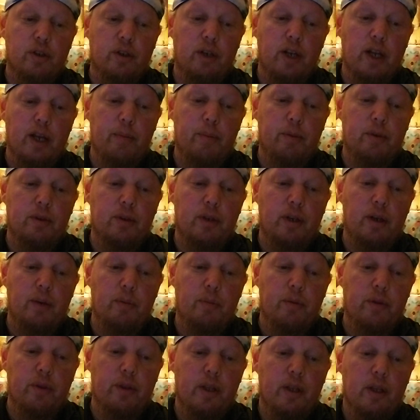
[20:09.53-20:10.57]
or appetite
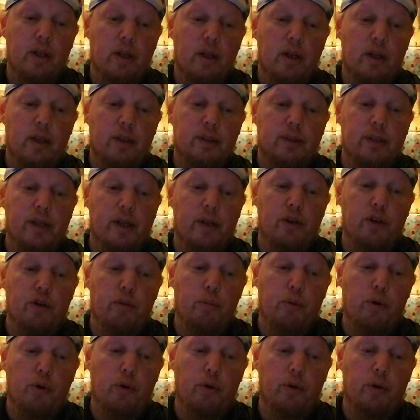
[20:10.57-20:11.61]
with
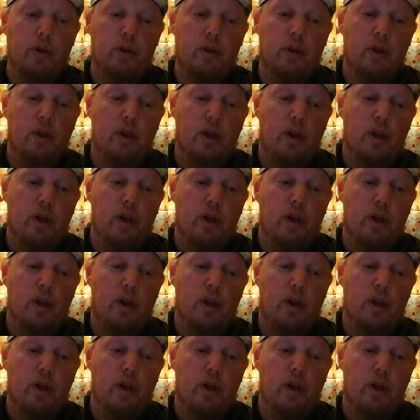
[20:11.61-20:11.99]
psychomotor